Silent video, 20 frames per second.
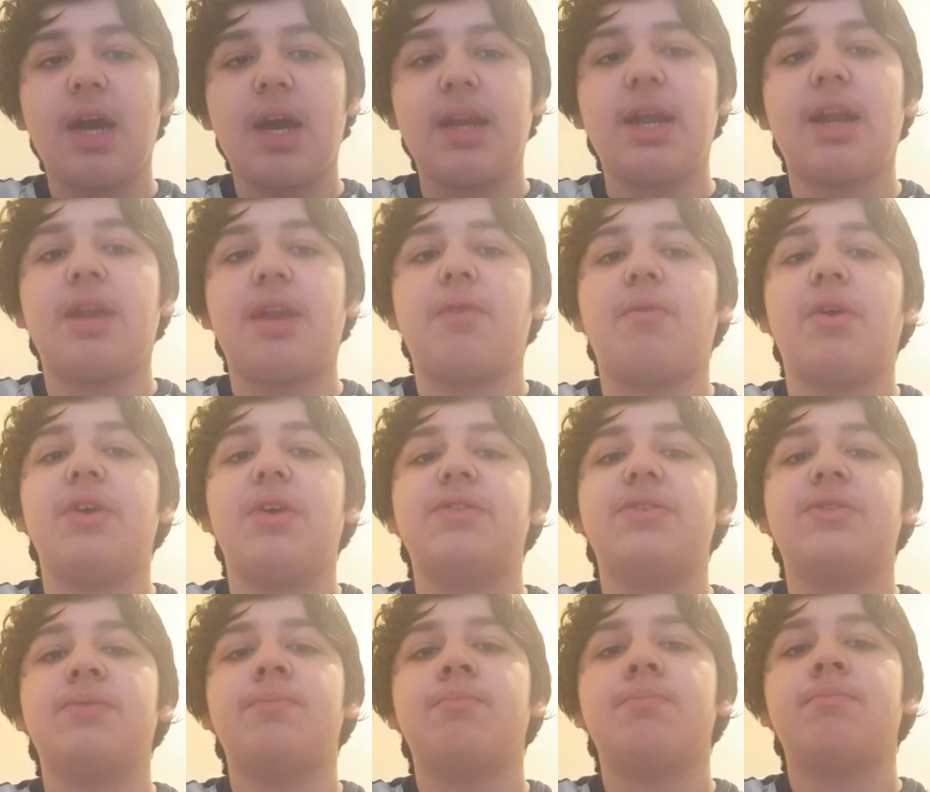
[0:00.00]
And,
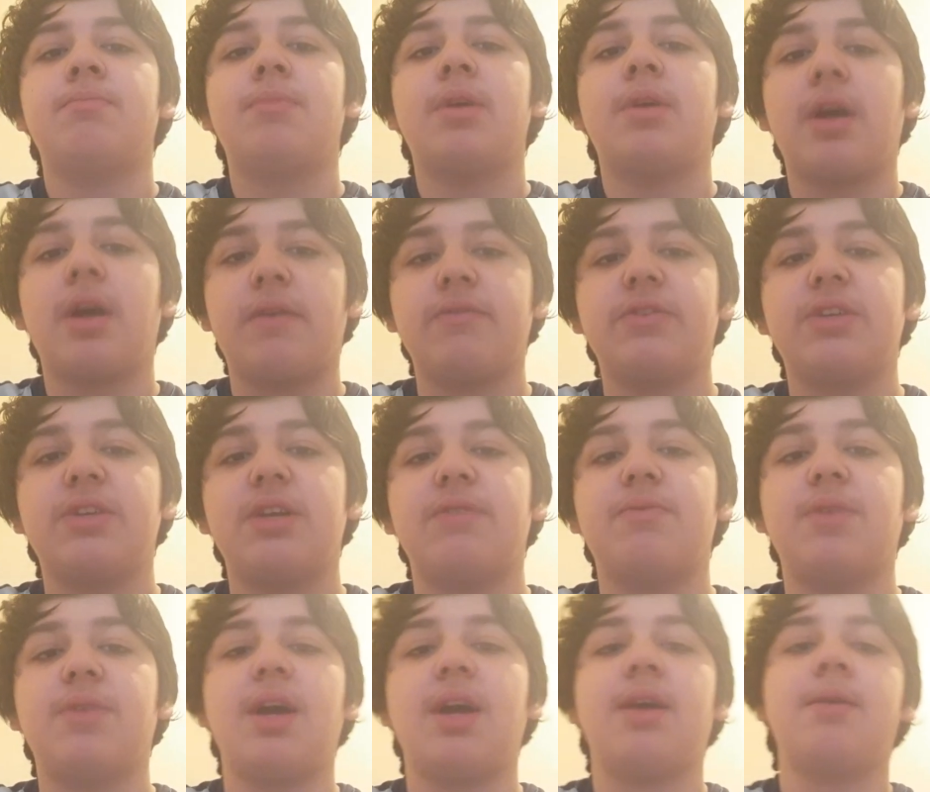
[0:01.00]
anyways, have a
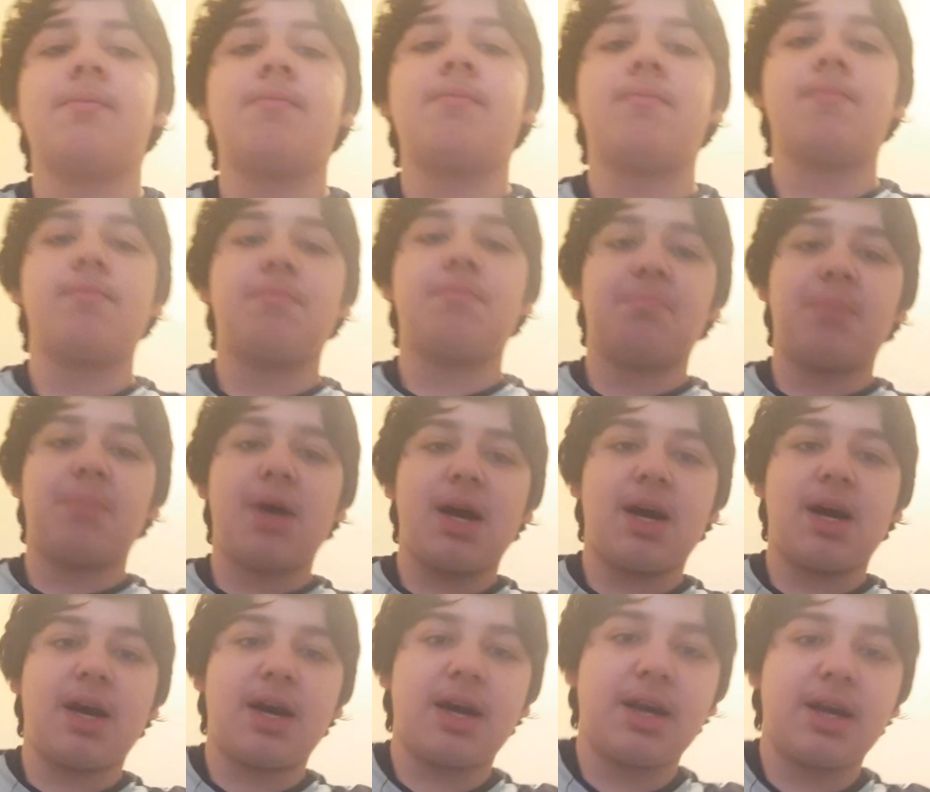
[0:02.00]
safe day.
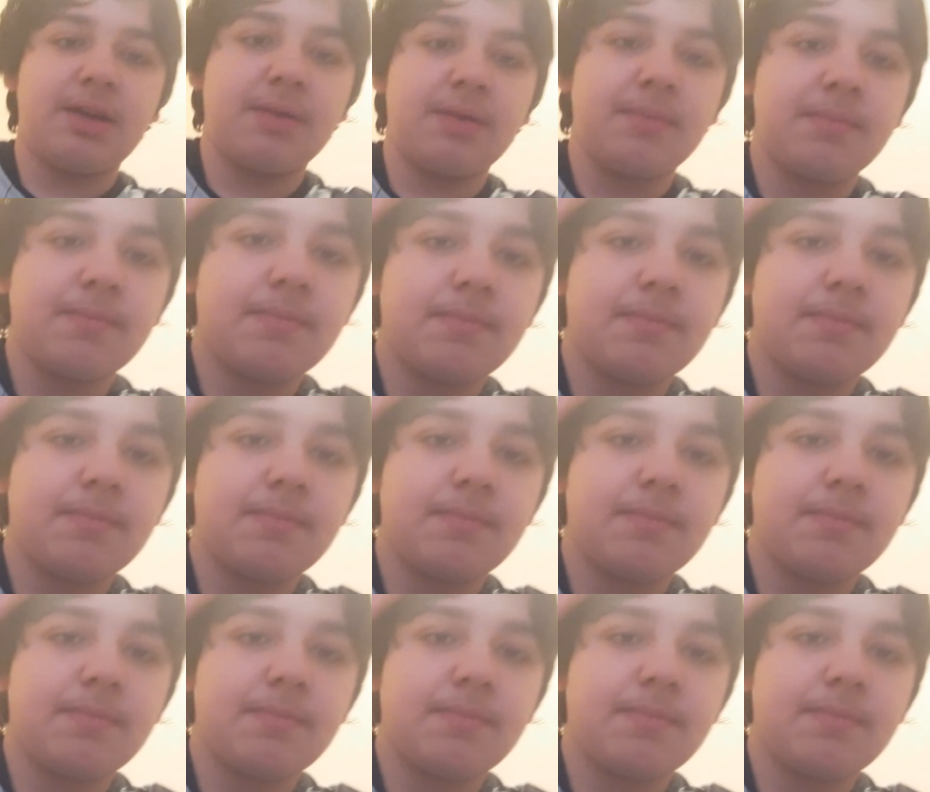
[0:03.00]
Bye.